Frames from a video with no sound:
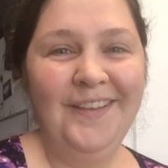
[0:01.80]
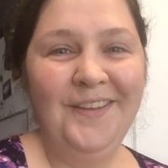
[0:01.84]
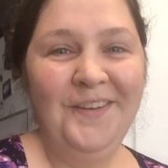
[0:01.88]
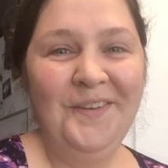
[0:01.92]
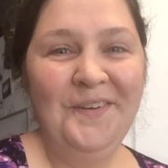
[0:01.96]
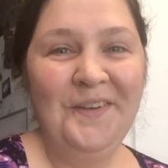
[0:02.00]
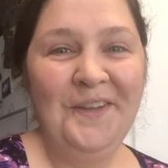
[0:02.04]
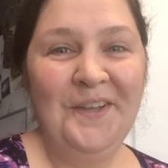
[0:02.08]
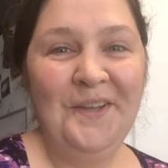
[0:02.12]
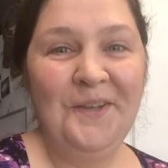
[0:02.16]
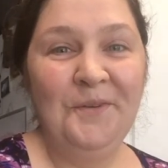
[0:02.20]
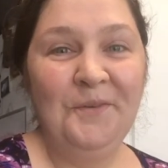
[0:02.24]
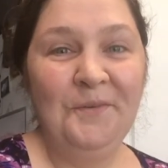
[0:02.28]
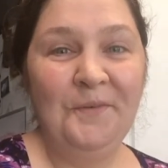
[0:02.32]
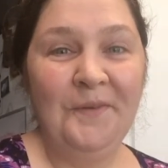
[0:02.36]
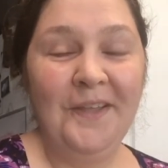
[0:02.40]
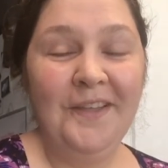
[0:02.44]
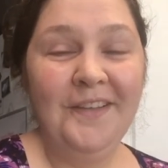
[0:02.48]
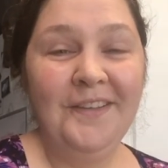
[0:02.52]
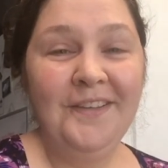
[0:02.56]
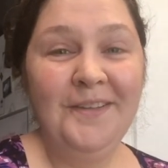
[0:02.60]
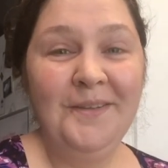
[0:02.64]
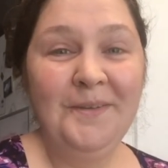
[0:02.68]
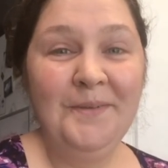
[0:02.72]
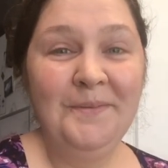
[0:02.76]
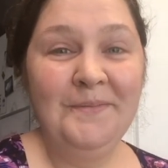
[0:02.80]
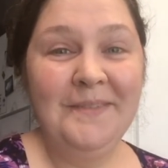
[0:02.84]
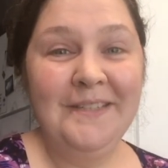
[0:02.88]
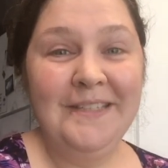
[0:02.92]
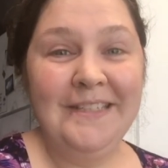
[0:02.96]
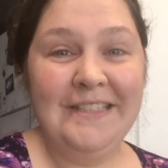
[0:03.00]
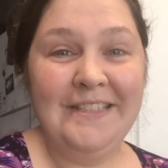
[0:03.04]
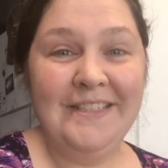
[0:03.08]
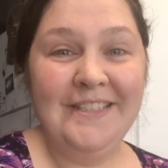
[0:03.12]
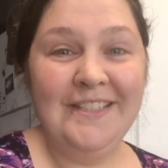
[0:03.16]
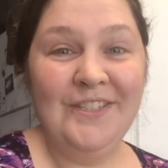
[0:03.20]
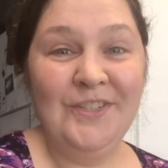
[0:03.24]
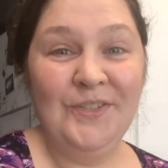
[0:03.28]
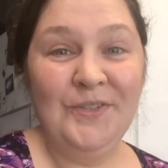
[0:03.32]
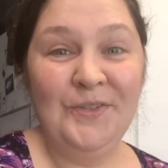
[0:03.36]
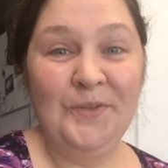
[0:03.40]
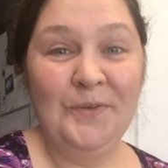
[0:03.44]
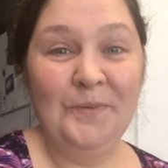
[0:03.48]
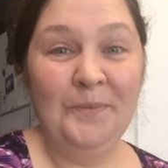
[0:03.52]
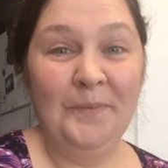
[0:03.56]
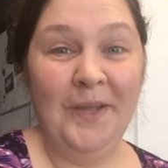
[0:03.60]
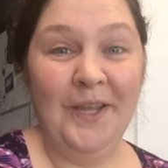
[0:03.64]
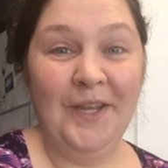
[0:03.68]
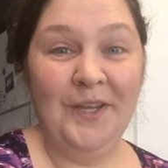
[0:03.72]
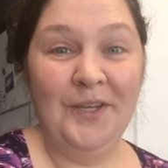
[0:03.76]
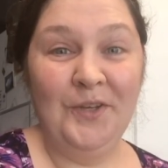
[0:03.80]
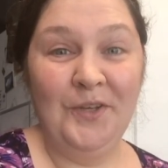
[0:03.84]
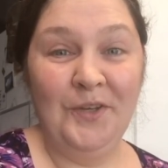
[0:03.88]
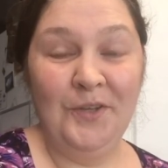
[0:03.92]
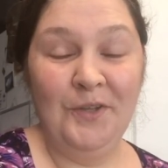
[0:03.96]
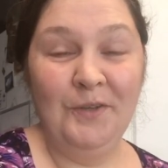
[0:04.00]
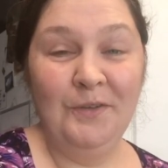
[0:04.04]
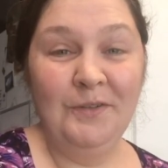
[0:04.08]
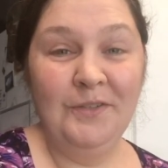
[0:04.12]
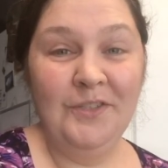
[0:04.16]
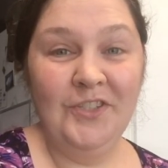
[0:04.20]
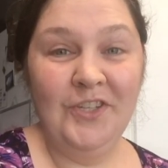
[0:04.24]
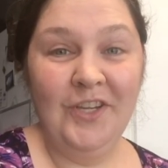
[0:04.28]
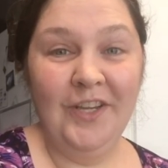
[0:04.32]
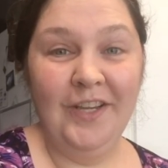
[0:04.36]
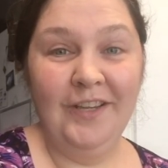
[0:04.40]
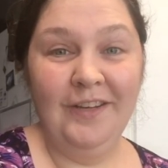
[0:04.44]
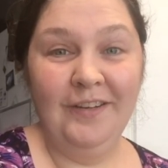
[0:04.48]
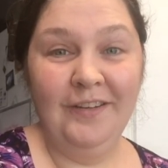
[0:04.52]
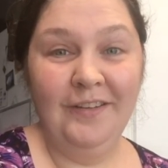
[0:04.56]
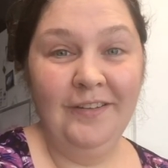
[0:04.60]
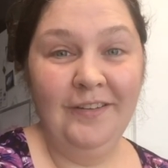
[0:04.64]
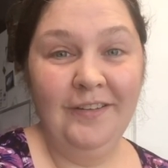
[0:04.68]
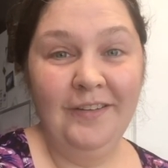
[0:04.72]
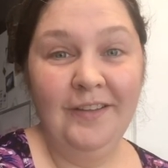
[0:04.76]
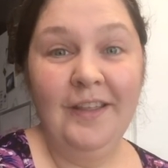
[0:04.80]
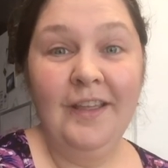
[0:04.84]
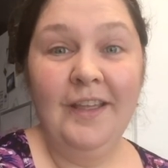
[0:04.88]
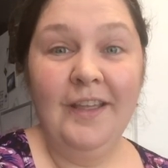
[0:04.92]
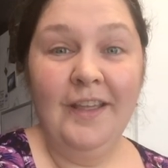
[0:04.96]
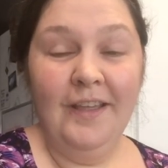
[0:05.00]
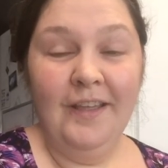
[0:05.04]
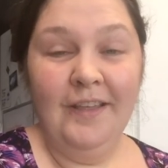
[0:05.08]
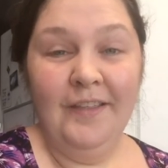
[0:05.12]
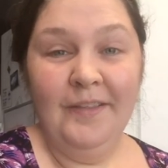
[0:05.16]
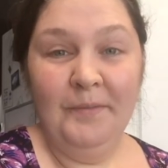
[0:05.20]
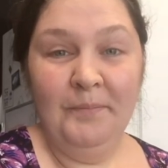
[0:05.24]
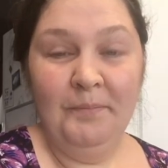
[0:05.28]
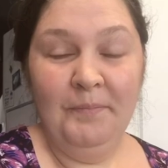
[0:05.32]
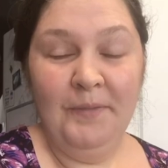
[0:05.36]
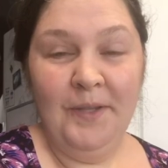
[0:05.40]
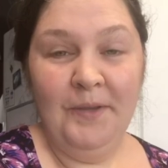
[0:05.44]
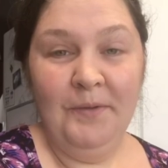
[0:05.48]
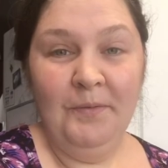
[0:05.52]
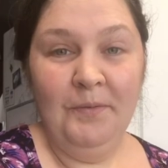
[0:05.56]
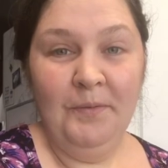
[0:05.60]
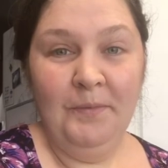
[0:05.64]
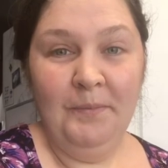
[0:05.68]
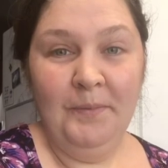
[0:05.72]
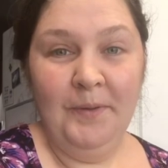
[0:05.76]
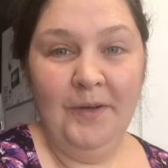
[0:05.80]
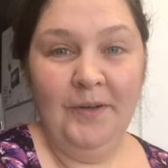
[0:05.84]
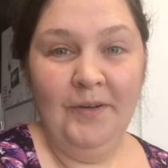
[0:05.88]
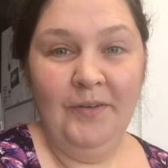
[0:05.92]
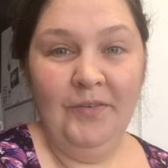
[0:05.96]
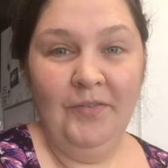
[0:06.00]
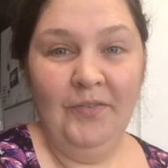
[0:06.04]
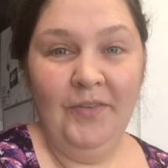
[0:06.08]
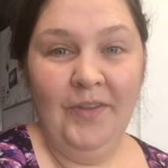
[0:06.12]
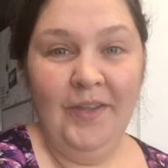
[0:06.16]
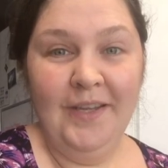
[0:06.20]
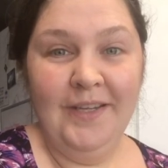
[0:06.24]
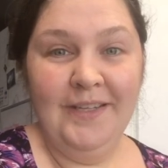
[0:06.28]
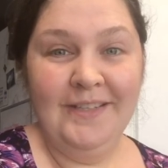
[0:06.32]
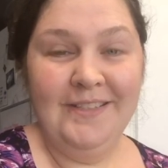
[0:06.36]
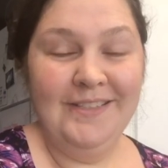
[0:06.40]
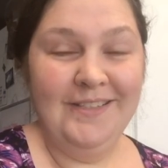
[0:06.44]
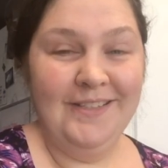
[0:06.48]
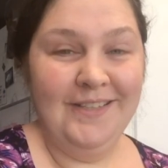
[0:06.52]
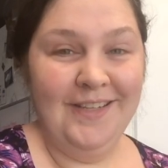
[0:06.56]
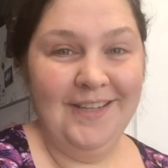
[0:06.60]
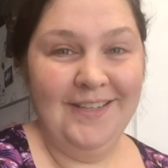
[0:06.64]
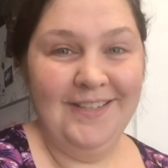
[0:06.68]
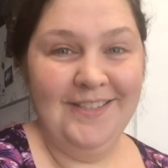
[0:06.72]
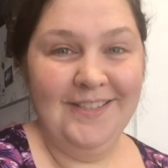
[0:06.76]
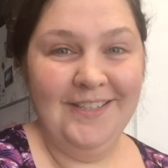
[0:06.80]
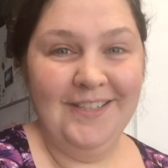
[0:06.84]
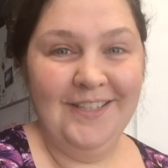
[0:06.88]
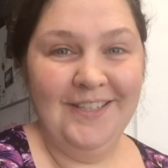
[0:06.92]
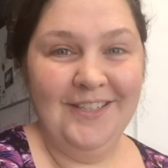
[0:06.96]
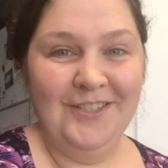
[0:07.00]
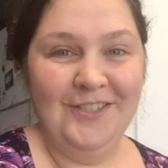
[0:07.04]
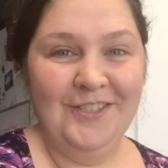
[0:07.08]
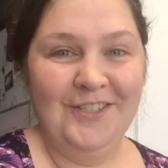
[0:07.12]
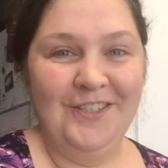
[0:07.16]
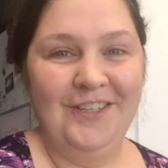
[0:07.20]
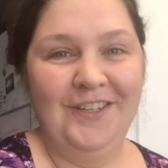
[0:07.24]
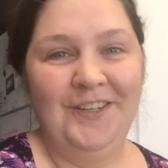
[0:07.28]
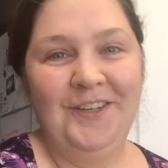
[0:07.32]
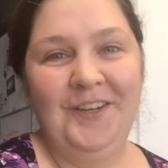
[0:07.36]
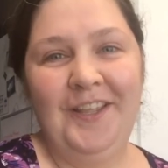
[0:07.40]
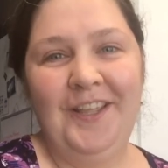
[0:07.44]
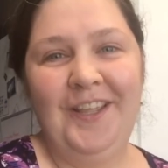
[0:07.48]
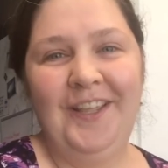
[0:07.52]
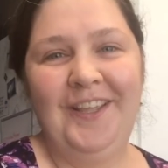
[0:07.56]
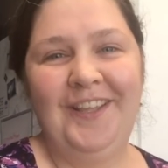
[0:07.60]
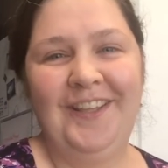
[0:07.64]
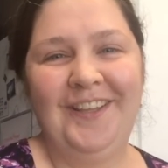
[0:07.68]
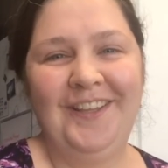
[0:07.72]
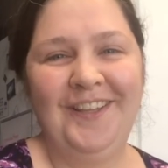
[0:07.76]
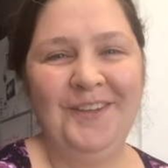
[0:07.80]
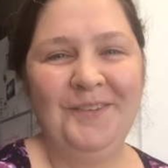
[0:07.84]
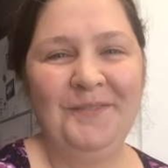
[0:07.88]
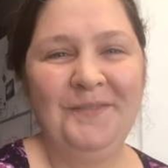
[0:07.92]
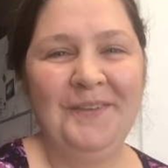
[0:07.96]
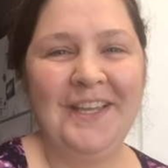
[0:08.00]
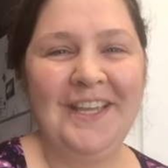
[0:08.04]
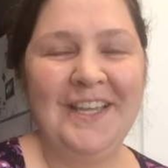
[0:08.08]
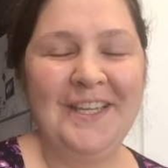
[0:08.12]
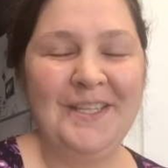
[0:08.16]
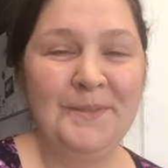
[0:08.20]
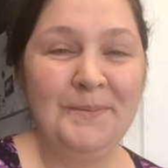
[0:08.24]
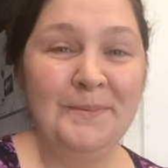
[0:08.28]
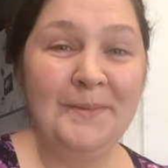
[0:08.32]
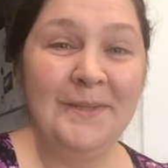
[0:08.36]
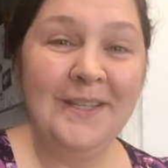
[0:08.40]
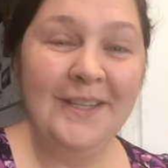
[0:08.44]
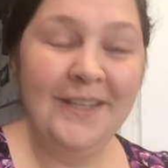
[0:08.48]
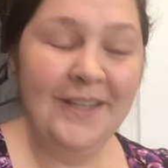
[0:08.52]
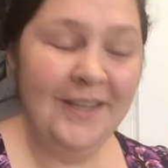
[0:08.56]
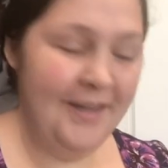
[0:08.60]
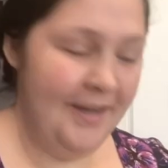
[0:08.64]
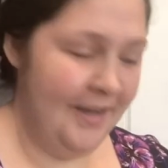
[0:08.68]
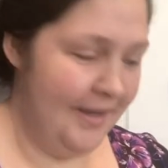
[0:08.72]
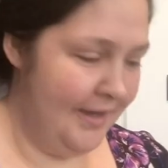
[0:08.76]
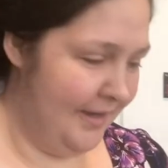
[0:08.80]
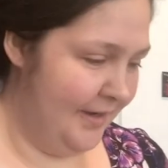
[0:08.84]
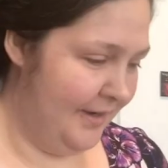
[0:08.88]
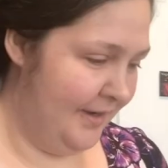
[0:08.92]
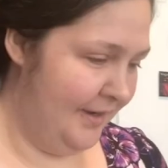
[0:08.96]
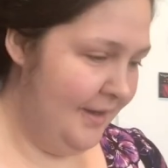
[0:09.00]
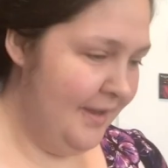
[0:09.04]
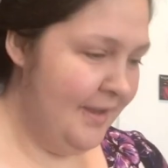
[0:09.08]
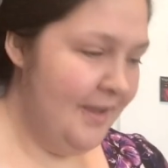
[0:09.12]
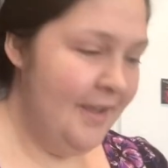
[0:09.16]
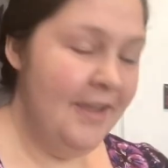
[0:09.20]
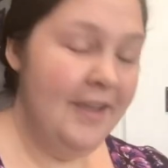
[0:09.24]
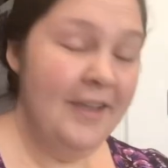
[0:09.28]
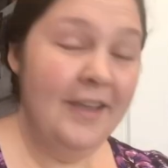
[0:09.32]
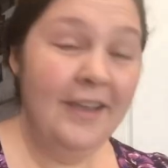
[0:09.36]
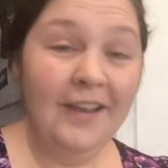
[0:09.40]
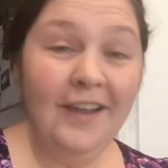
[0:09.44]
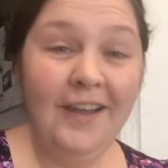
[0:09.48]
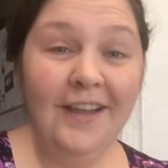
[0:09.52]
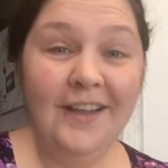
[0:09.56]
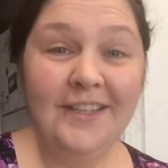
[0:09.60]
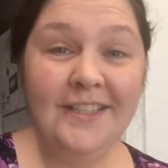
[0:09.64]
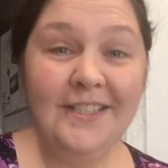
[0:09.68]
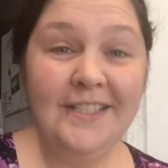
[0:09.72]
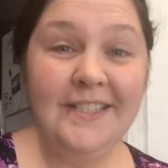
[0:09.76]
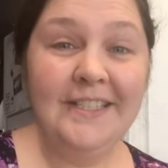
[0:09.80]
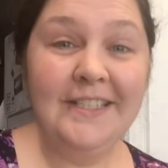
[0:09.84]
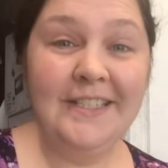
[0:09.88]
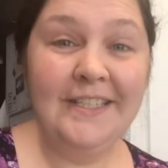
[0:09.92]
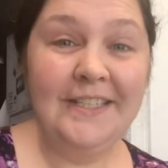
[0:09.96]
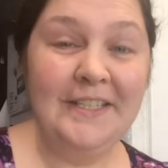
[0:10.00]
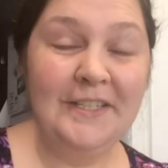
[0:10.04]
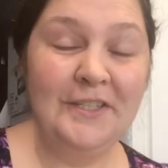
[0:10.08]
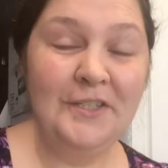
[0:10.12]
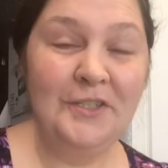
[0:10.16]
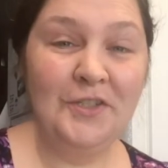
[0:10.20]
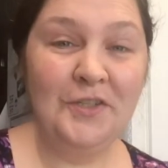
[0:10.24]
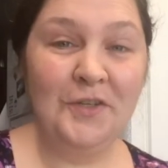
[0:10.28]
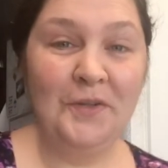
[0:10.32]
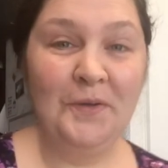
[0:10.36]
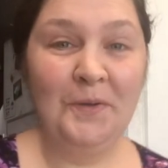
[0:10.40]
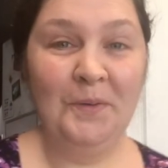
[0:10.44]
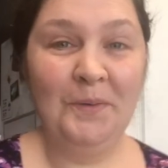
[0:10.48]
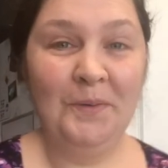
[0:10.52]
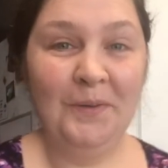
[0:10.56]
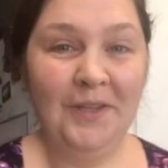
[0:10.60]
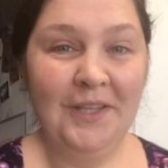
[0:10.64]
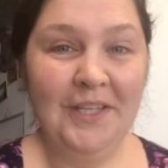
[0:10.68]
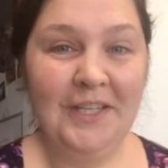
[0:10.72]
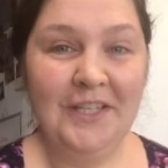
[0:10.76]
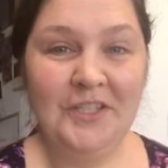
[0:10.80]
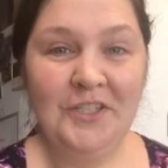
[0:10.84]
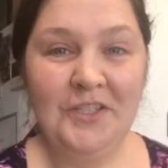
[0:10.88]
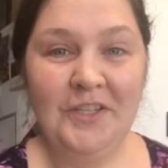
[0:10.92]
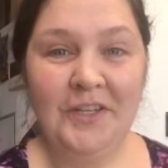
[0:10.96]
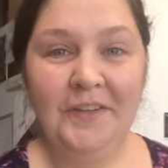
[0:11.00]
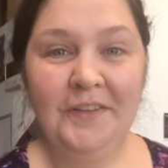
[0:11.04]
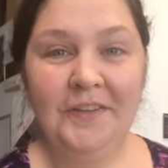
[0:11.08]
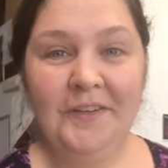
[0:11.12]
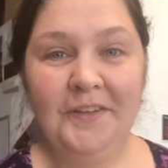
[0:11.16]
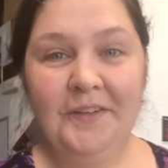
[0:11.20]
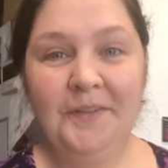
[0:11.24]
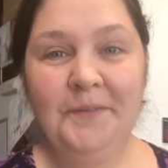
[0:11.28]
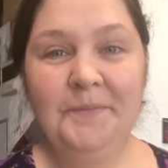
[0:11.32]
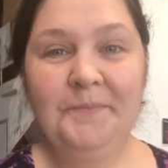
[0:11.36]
and welcome to my new channel, Beequa Butterfly's Test Kitchen. My husband and I constantly joke with each other